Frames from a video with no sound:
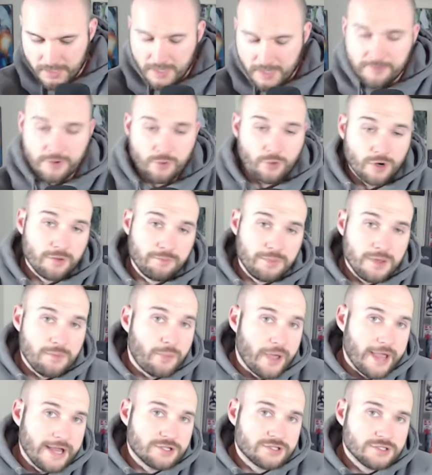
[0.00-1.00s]
If you want to be
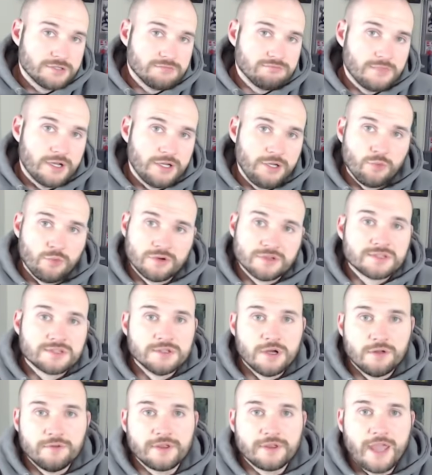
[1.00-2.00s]
patient and you want to
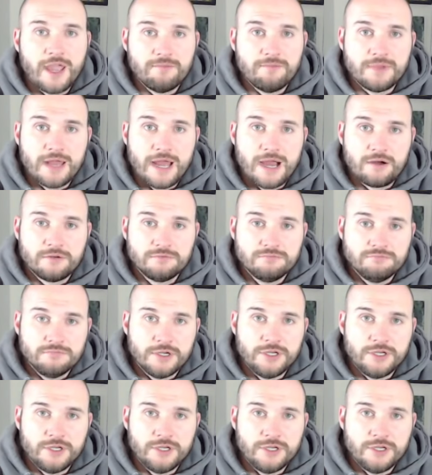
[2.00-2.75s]
slow the game down